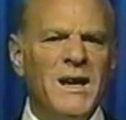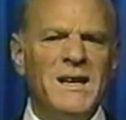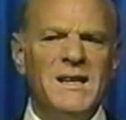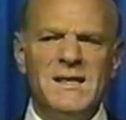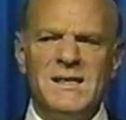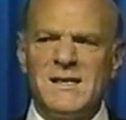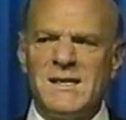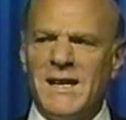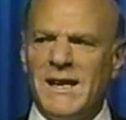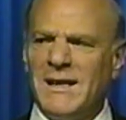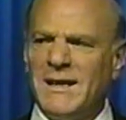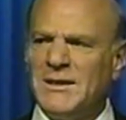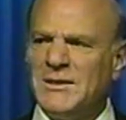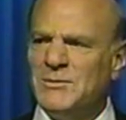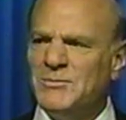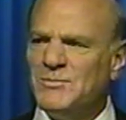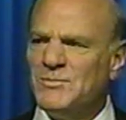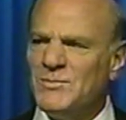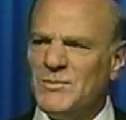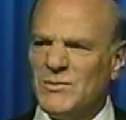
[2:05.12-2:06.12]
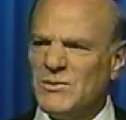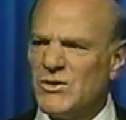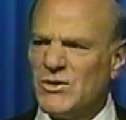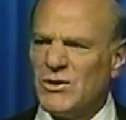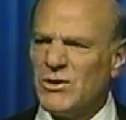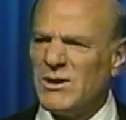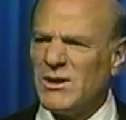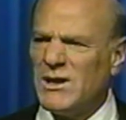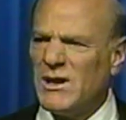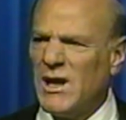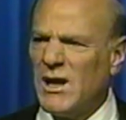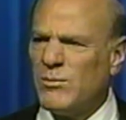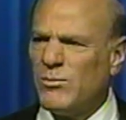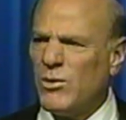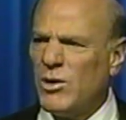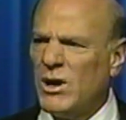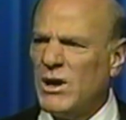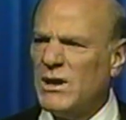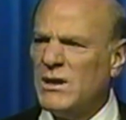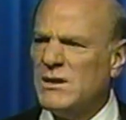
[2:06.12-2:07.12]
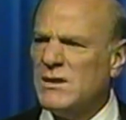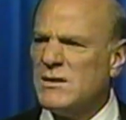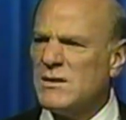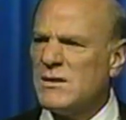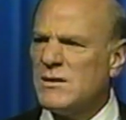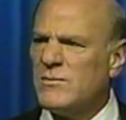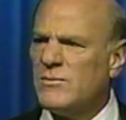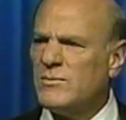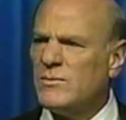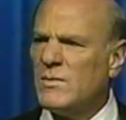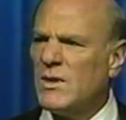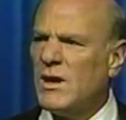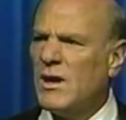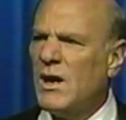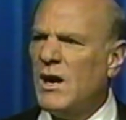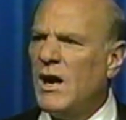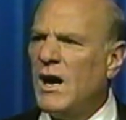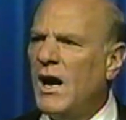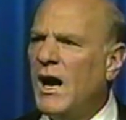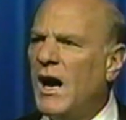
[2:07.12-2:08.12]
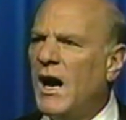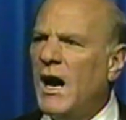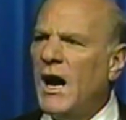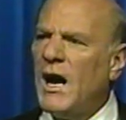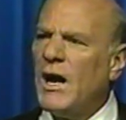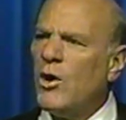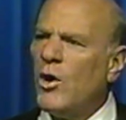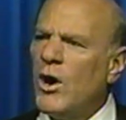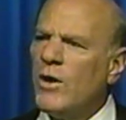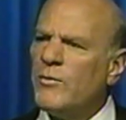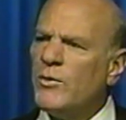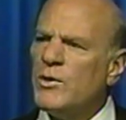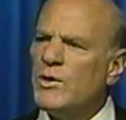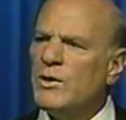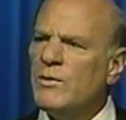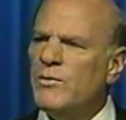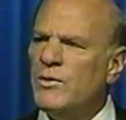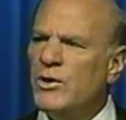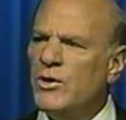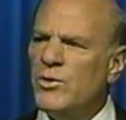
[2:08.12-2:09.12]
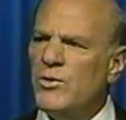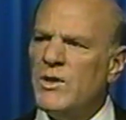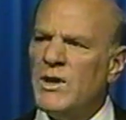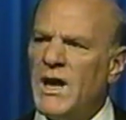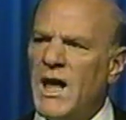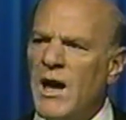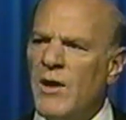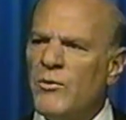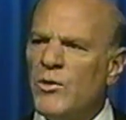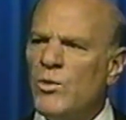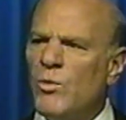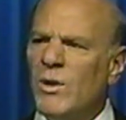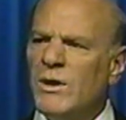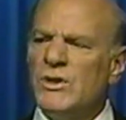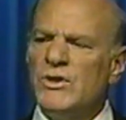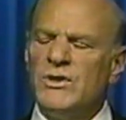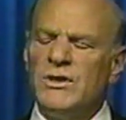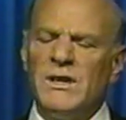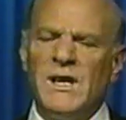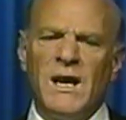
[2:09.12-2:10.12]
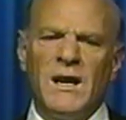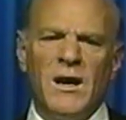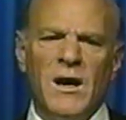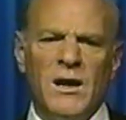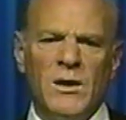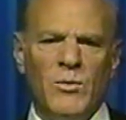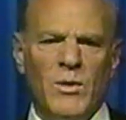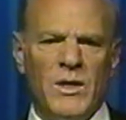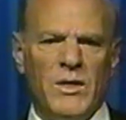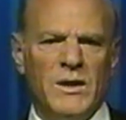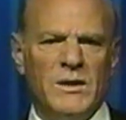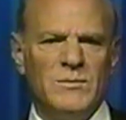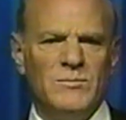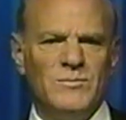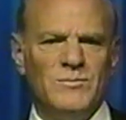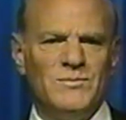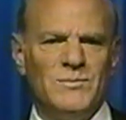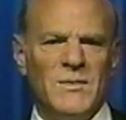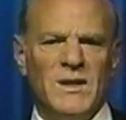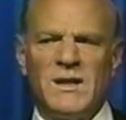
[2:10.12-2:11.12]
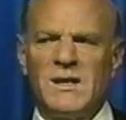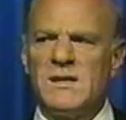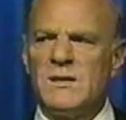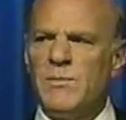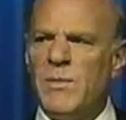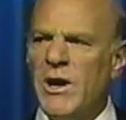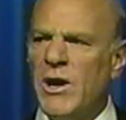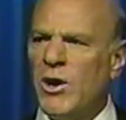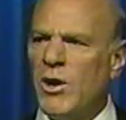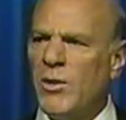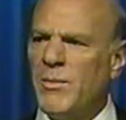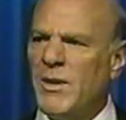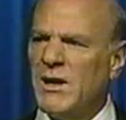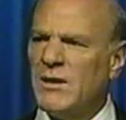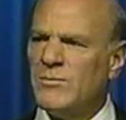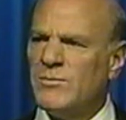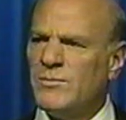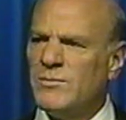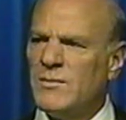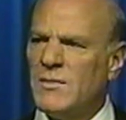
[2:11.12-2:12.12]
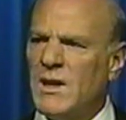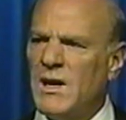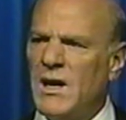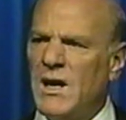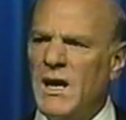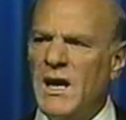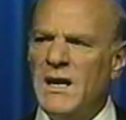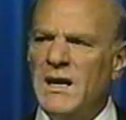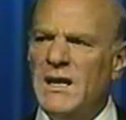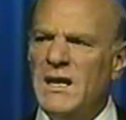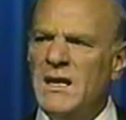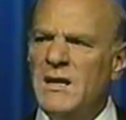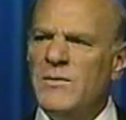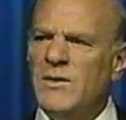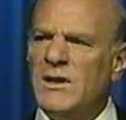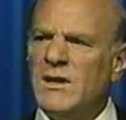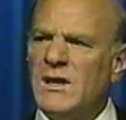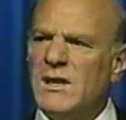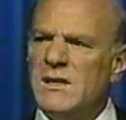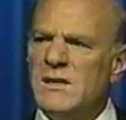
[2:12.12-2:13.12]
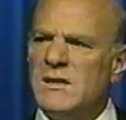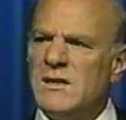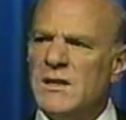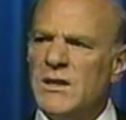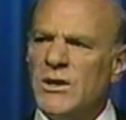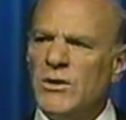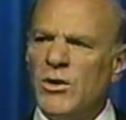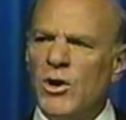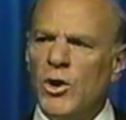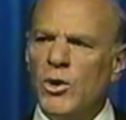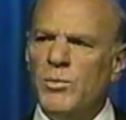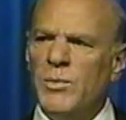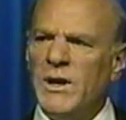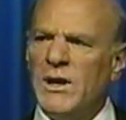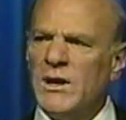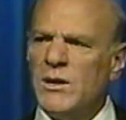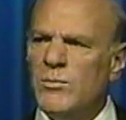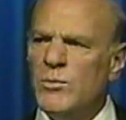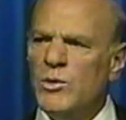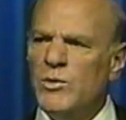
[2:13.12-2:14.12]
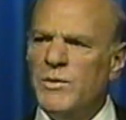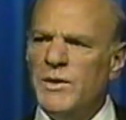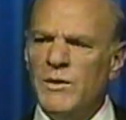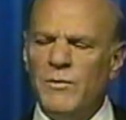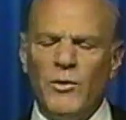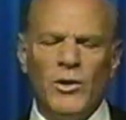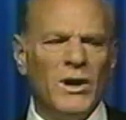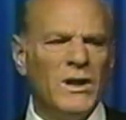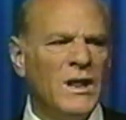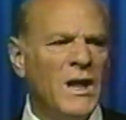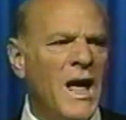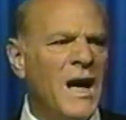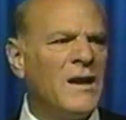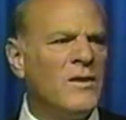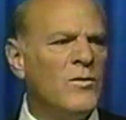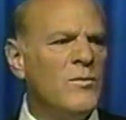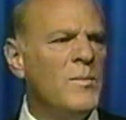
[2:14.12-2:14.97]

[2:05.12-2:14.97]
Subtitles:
instinct, certainly not brains, I offered the view that everyone should get on with it, experiment, and even consider opening a movie for a lot of